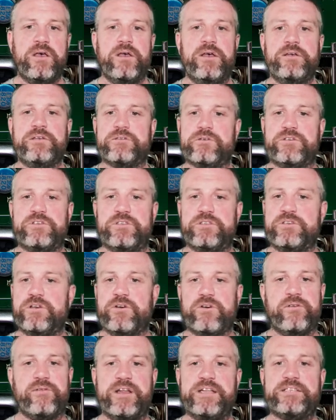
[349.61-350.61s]
such as
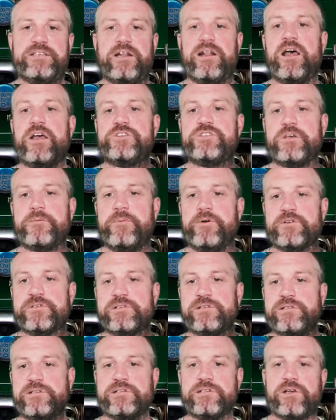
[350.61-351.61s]
you're into logic
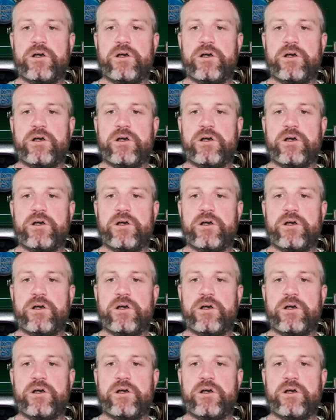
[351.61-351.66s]
puzzles